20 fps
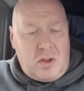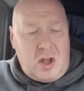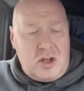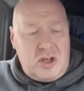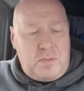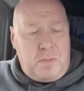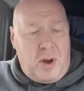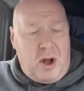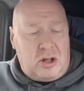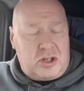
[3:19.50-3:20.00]

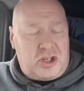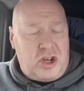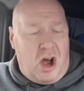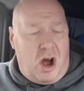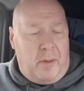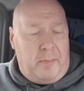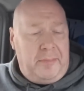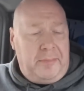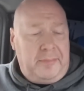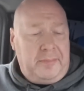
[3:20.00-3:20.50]
Spot
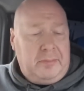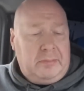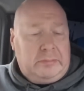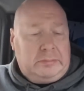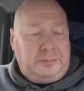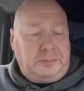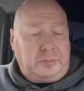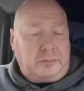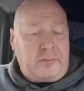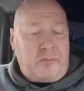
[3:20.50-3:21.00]
on.
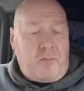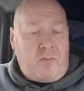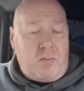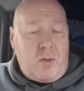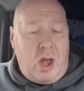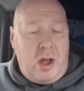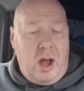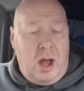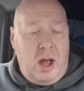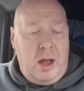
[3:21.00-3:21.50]

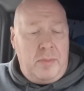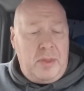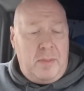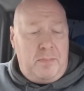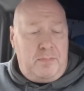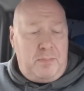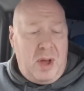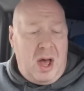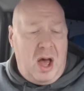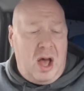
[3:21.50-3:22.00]

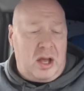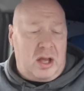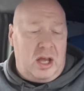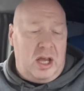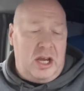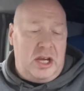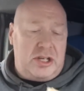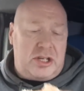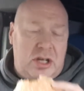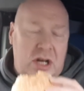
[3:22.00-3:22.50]
The burger
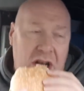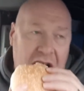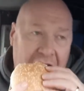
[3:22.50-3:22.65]
is...